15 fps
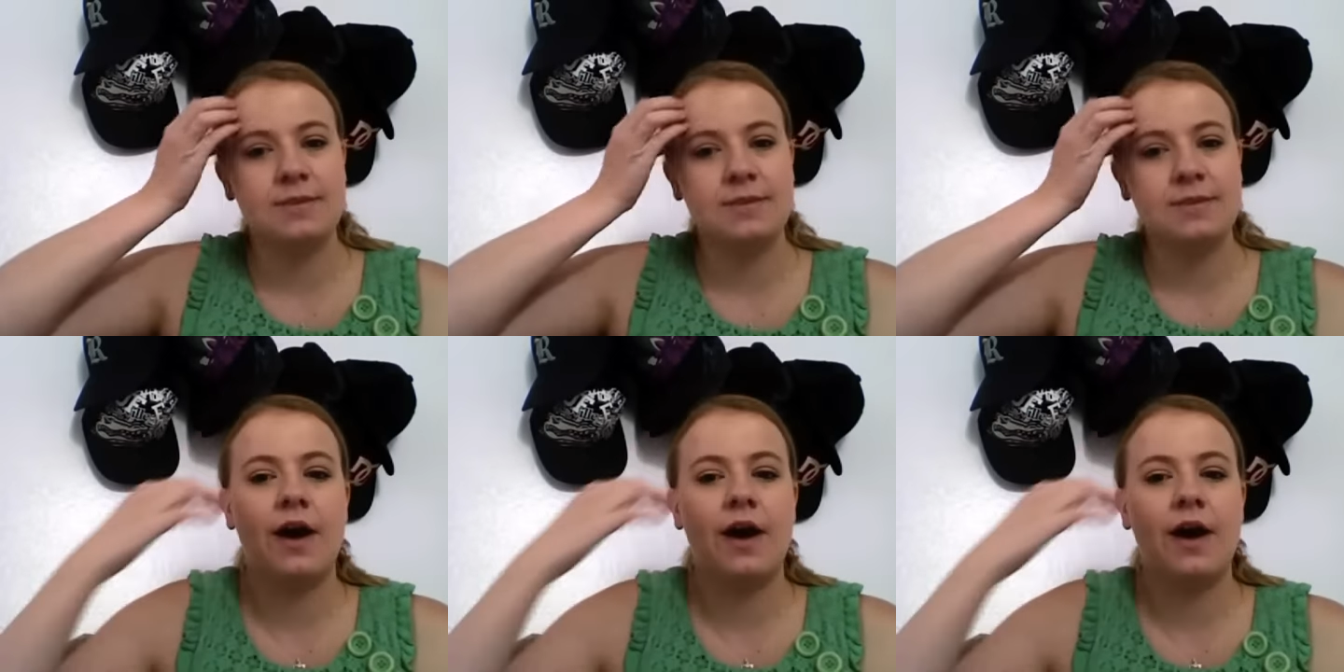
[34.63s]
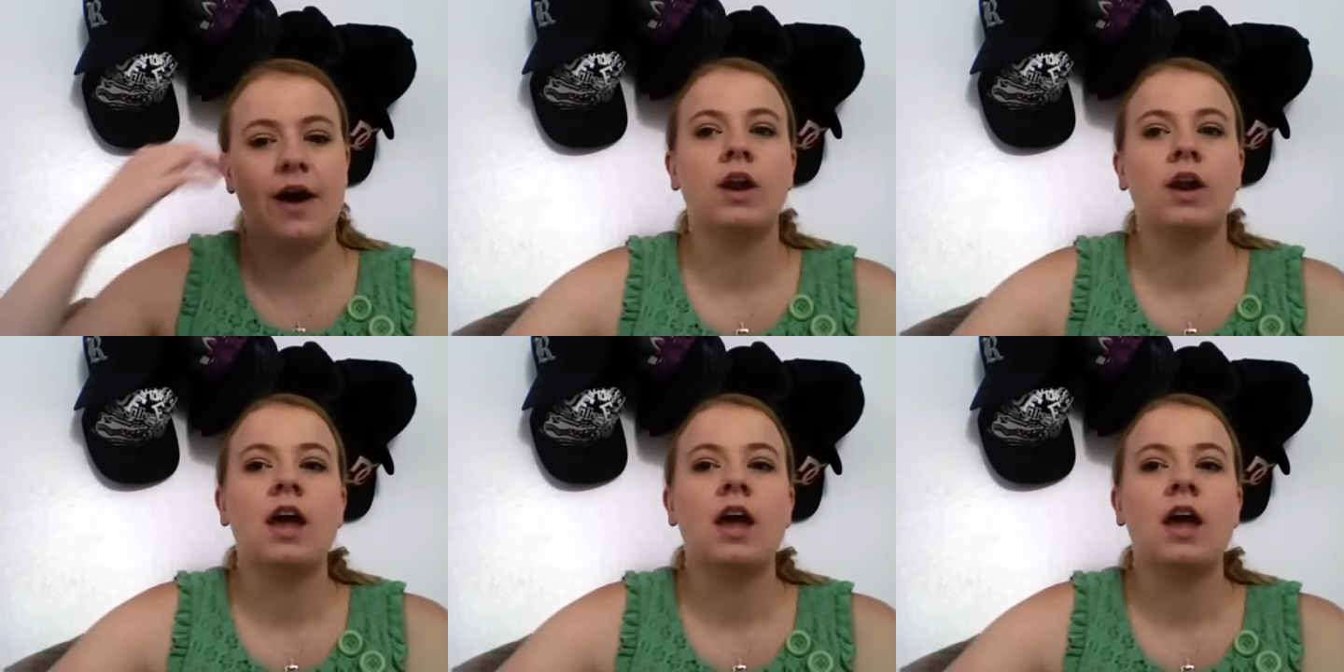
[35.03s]
of the
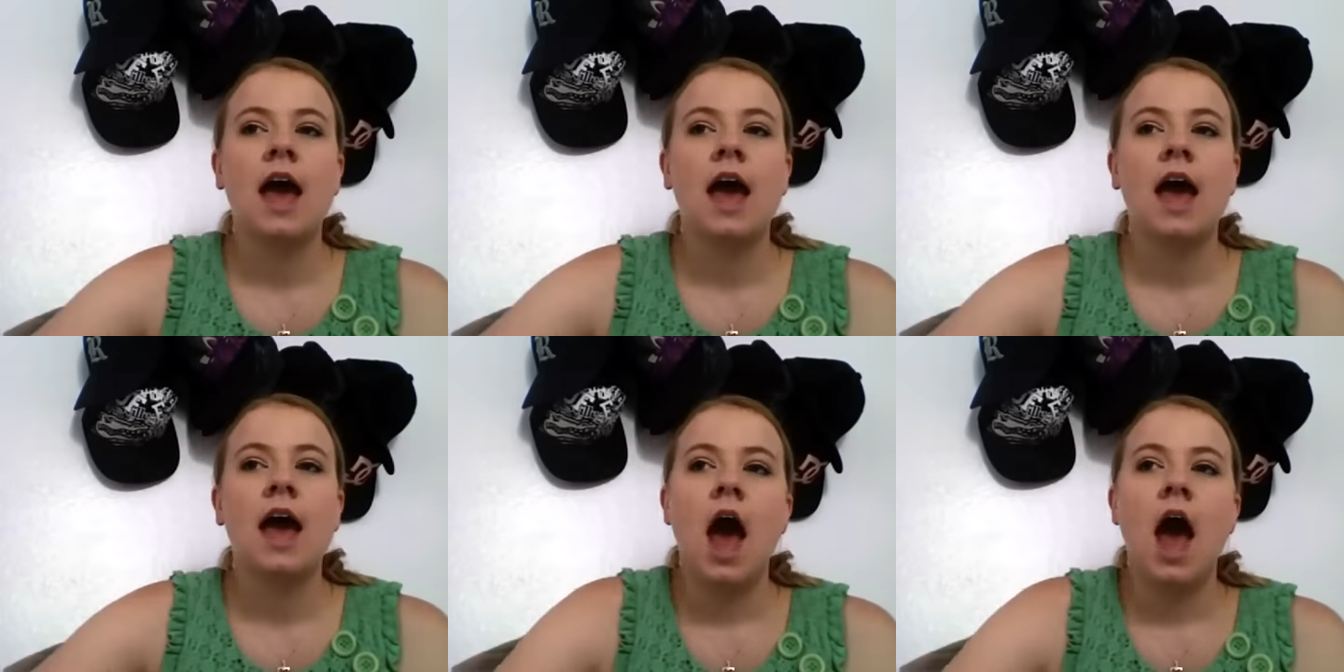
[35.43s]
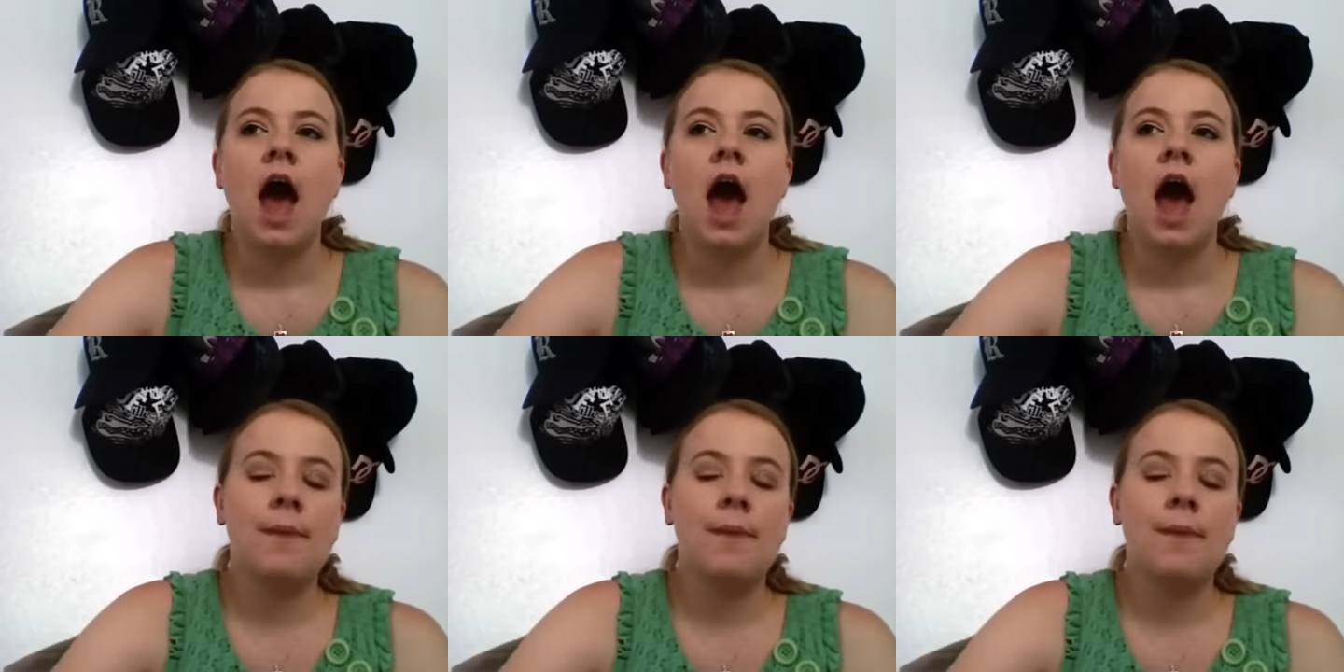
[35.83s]
questions that were
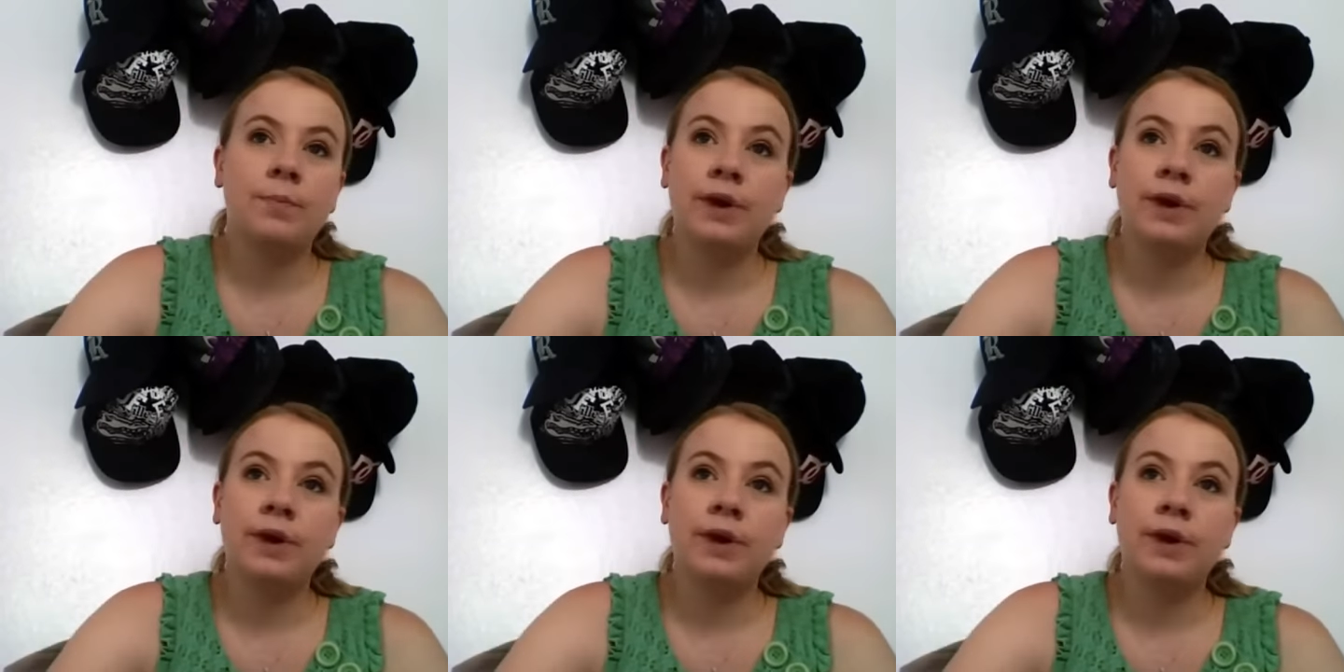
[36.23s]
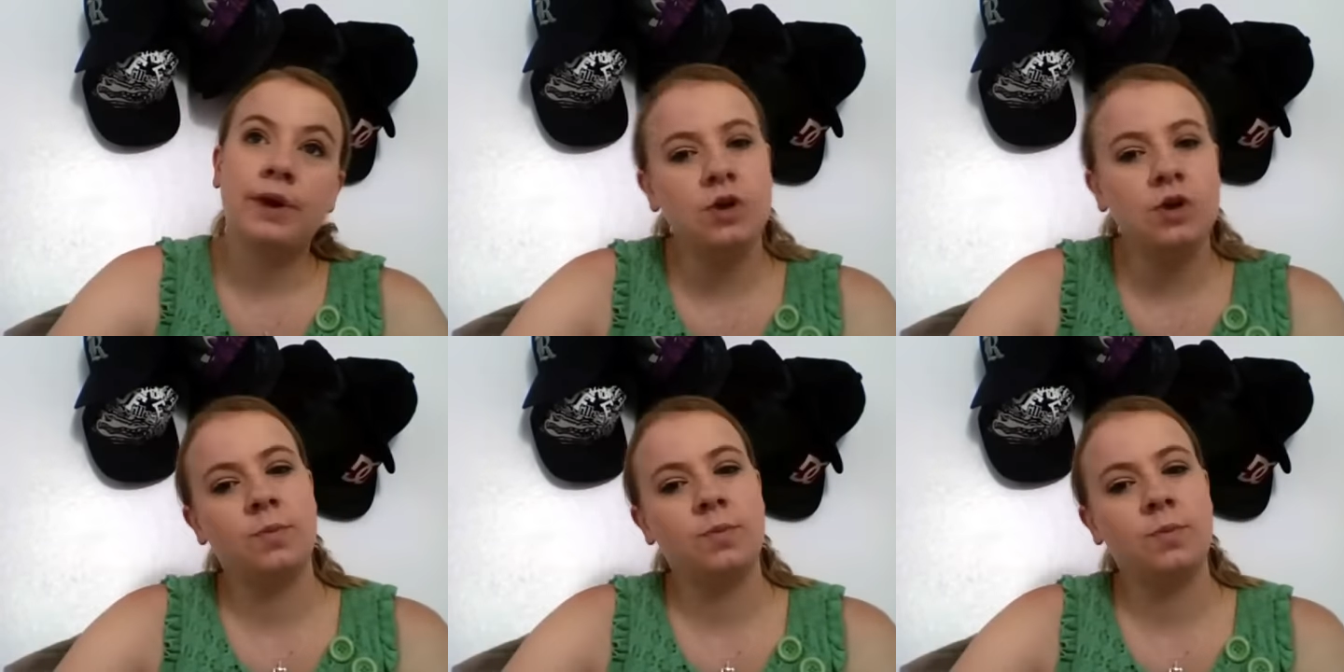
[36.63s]
asked
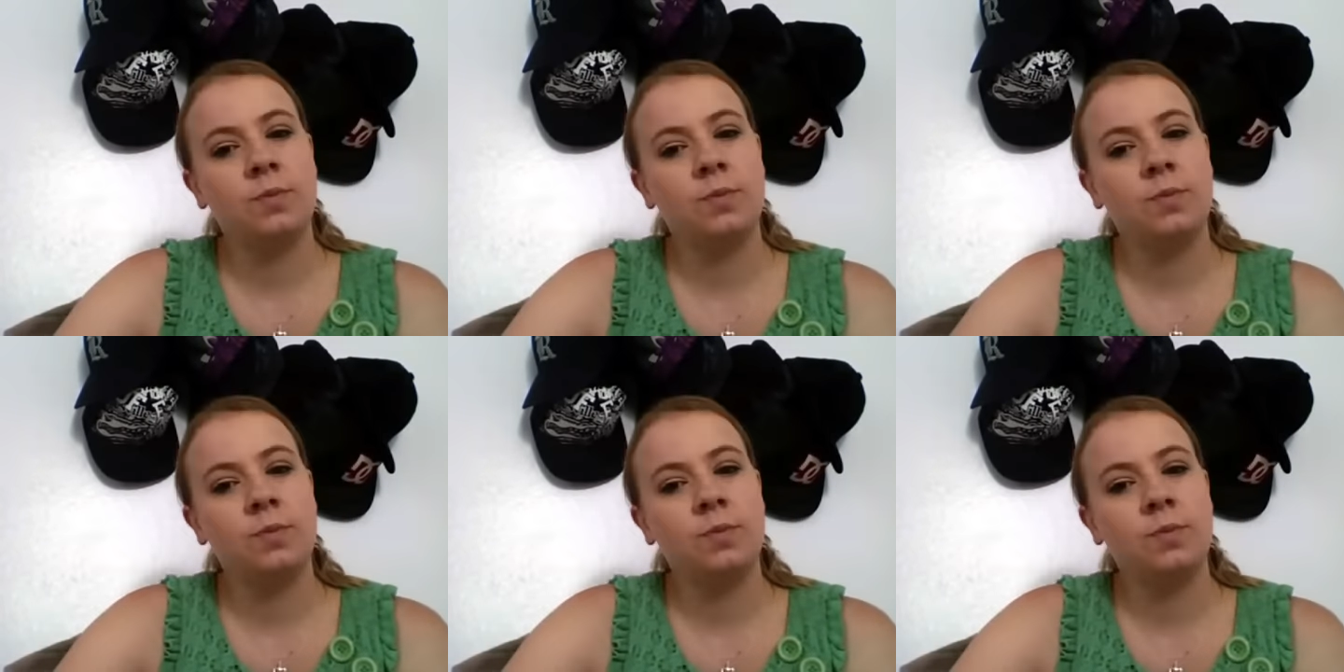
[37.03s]
about